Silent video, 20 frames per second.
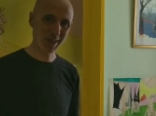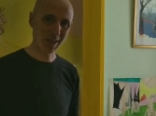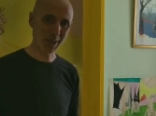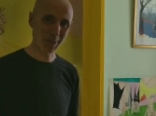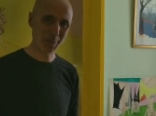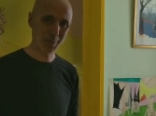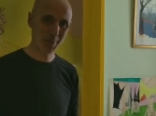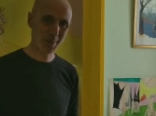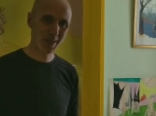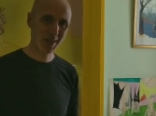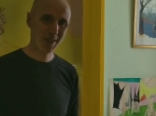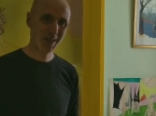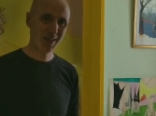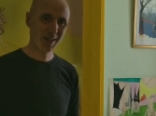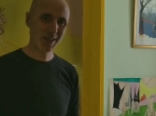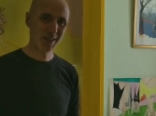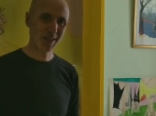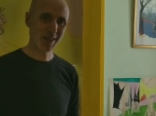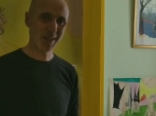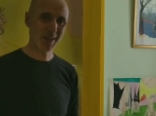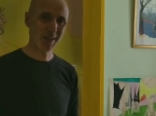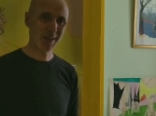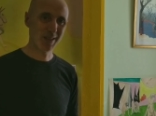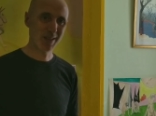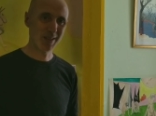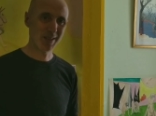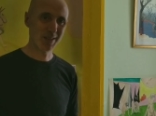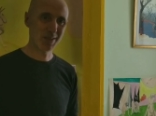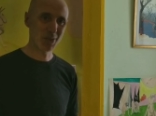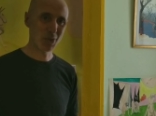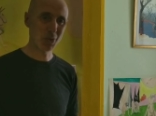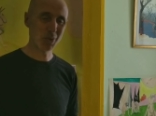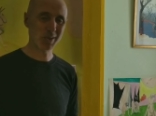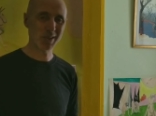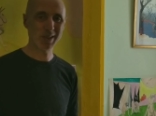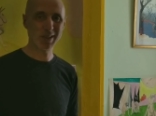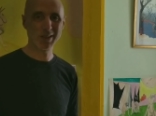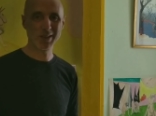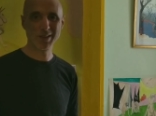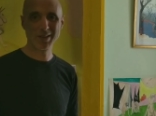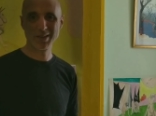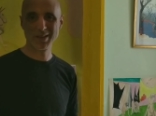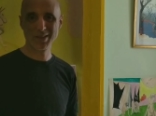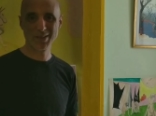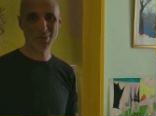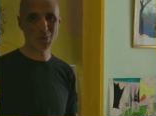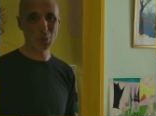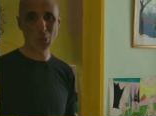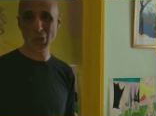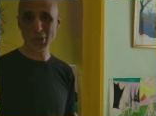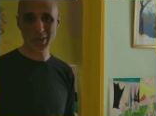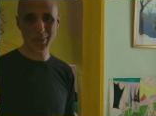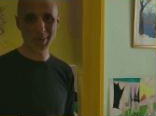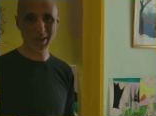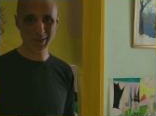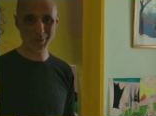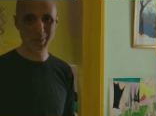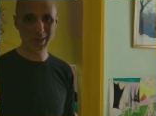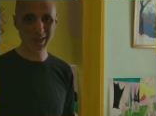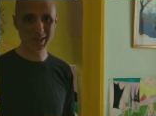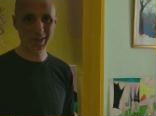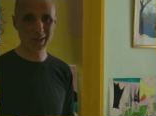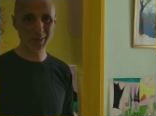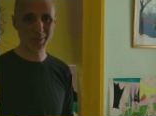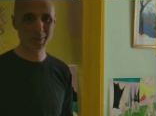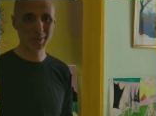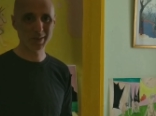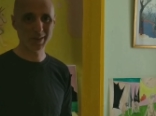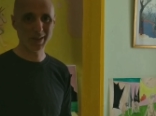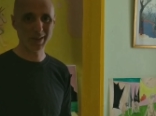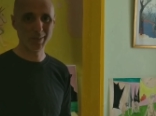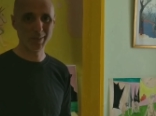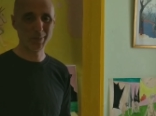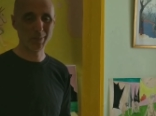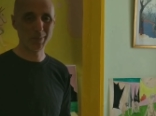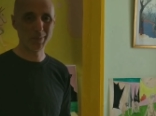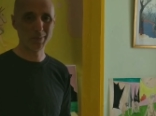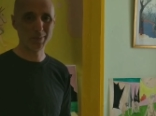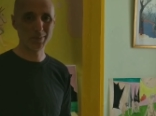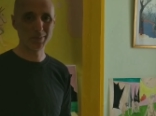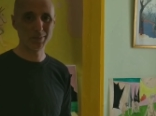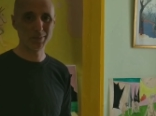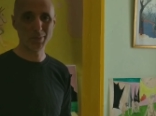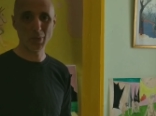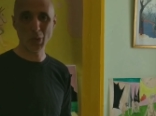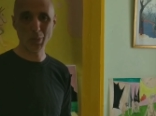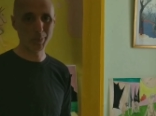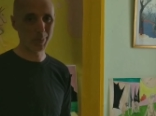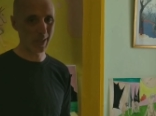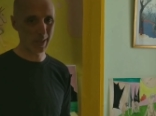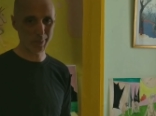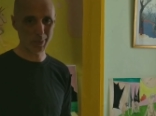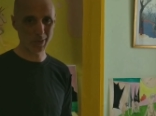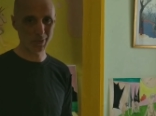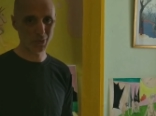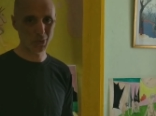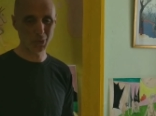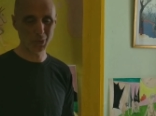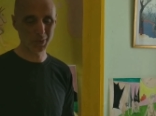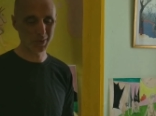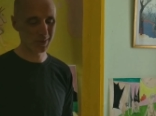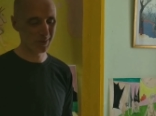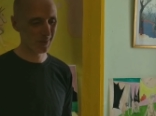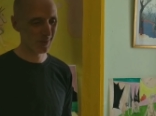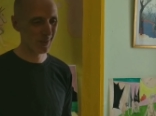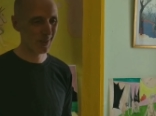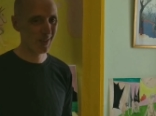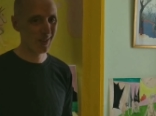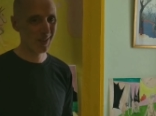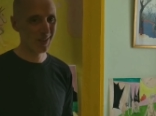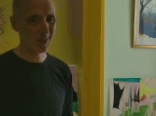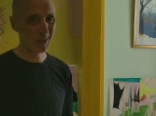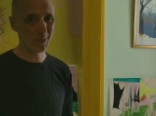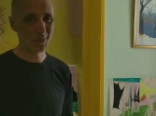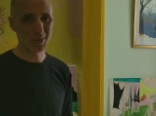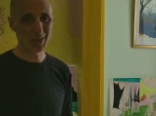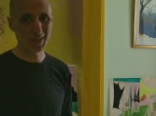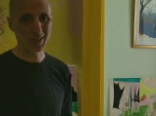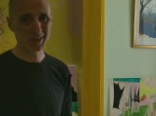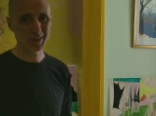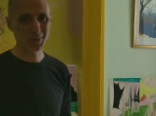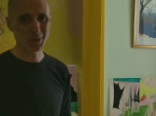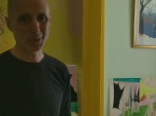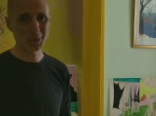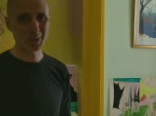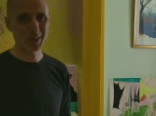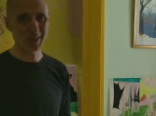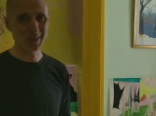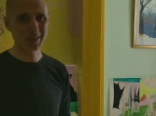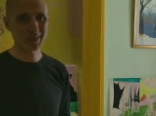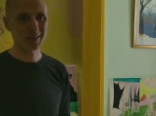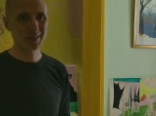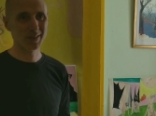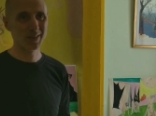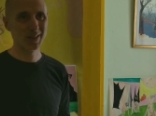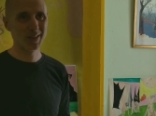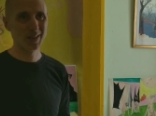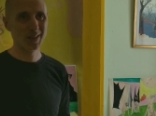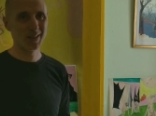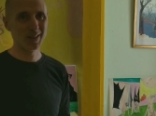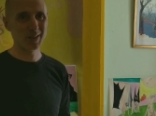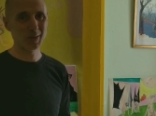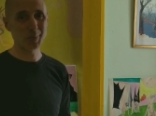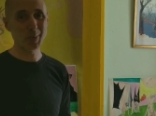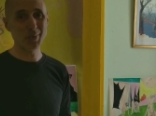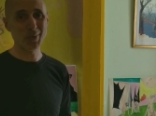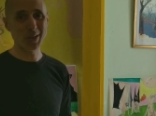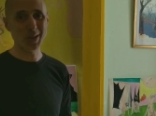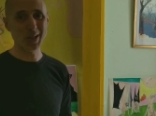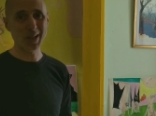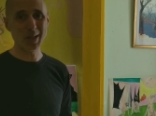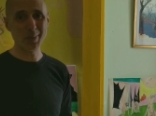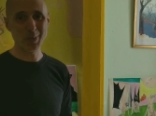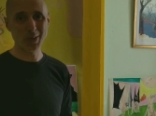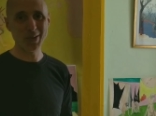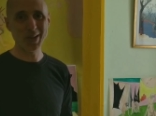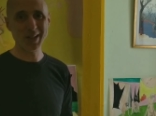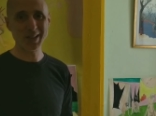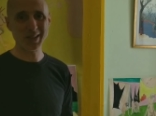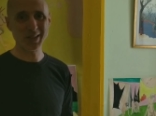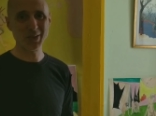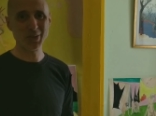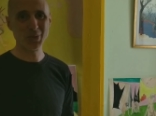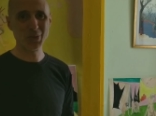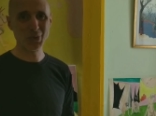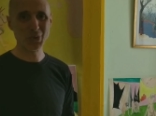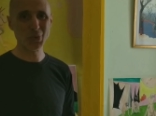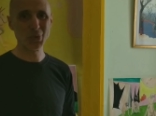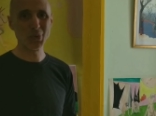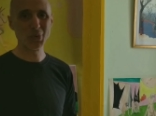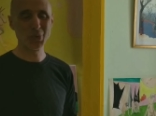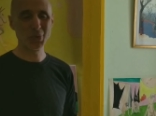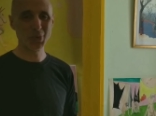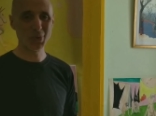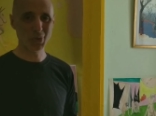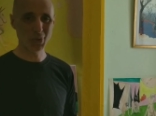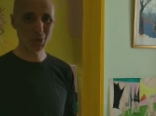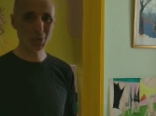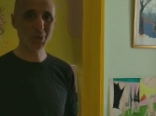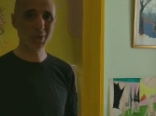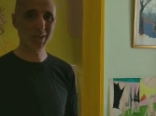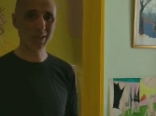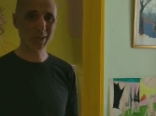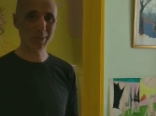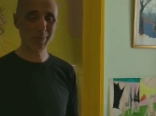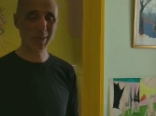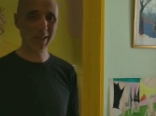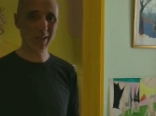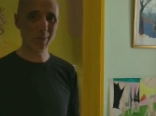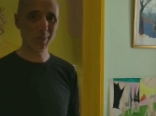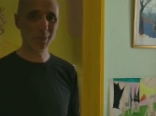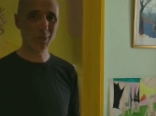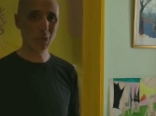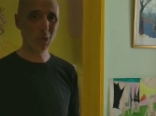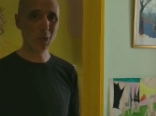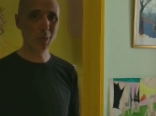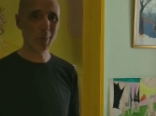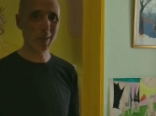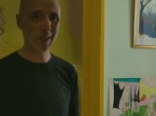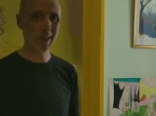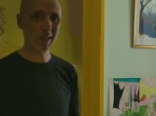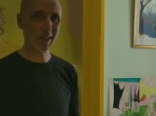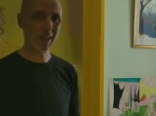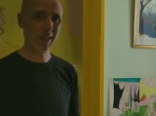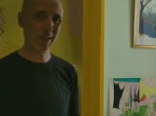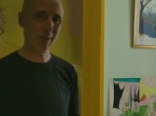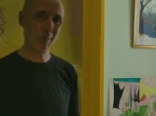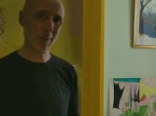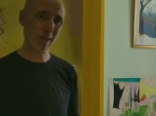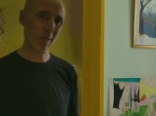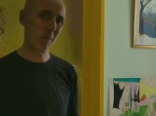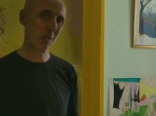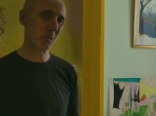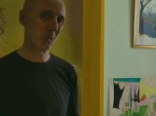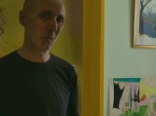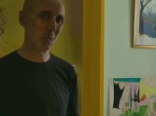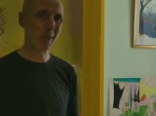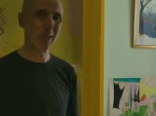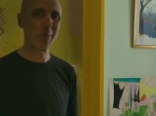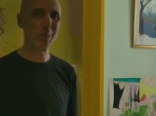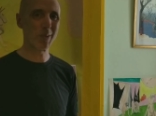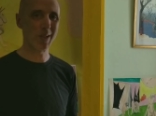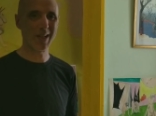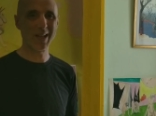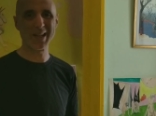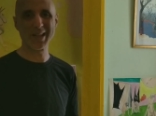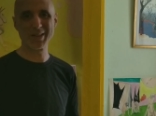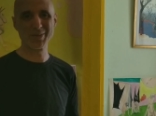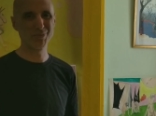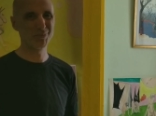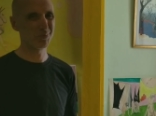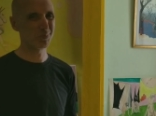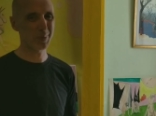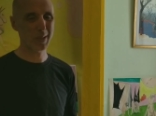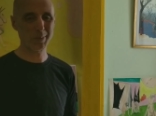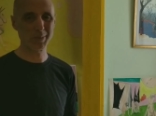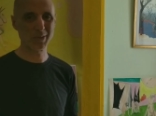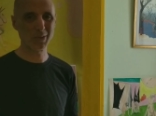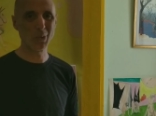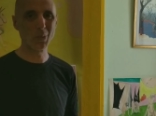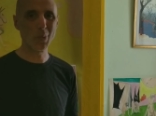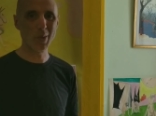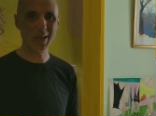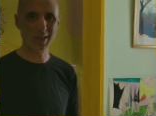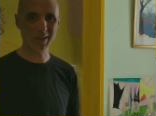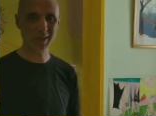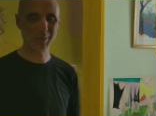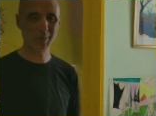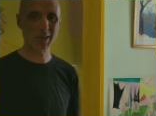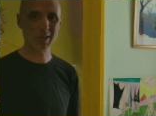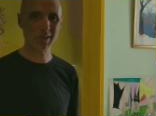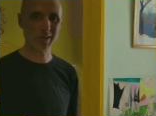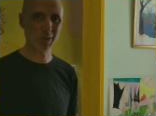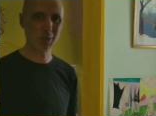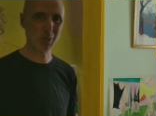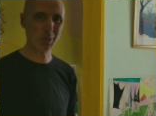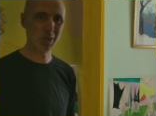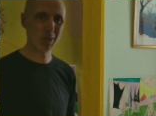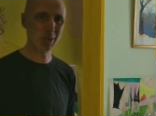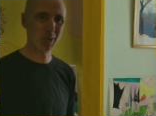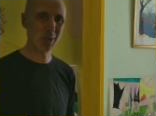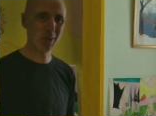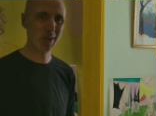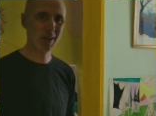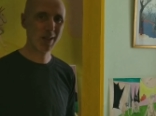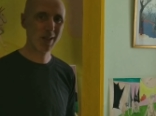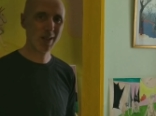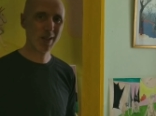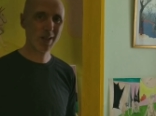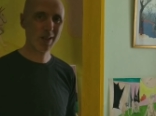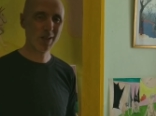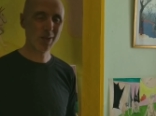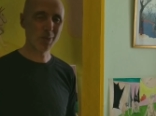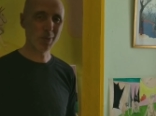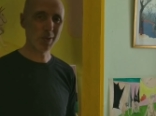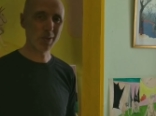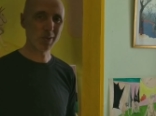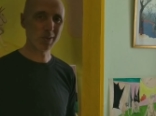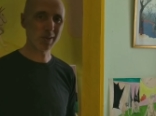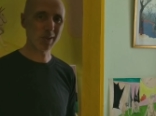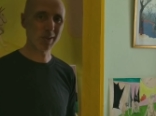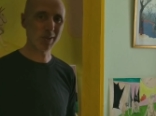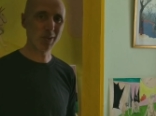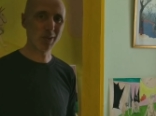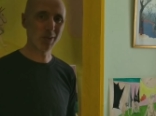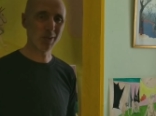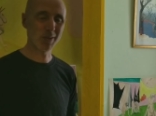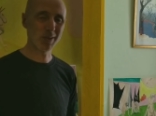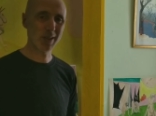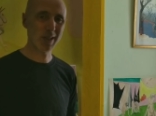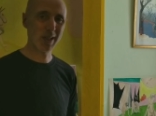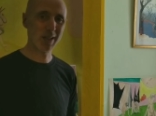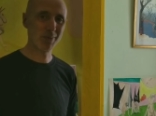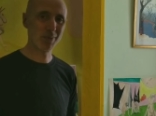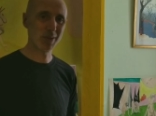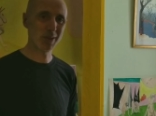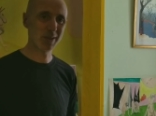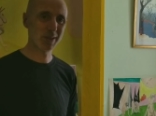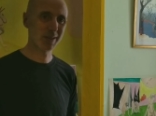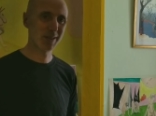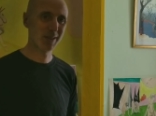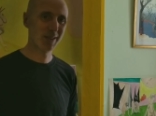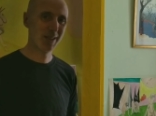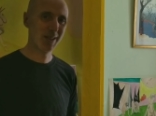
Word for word: now, uh, using water-based mediums and on paper, of course, over the last few weeks. It's been very liberating to use this medium for me, and I've been able to really play and perhaps not worry as much as I would do when using oil on canvas.